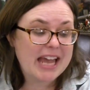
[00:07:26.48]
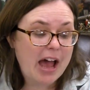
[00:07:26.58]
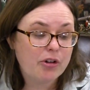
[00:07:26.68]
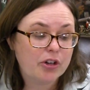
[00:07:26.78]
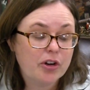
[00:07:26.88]

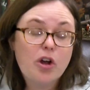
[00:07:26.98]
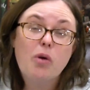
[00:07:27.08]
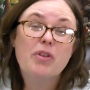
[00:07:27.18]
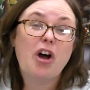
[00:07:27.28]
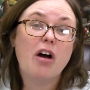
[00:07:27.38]
encounter
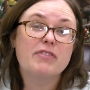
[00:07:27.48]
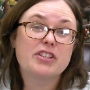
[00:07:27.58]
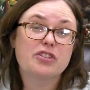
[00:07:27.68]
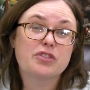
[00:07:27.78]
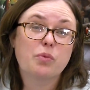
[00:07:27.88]
with
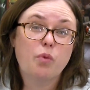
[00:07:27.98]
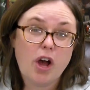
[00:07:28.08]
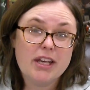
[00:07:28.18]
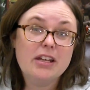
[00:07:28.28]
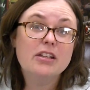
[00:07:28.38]
officers
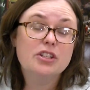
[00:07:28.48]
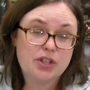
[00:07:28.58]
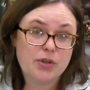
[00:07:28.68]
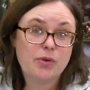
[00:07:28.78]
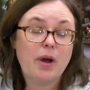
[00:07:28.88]
1,
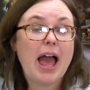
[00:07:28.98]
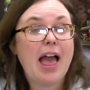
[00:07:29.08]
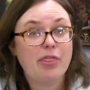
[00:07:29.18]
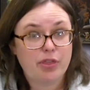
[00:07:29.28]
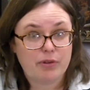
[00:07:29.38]
2,
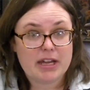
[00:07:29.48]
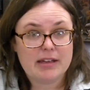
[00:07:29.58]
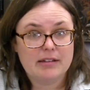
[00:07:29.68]
and 3.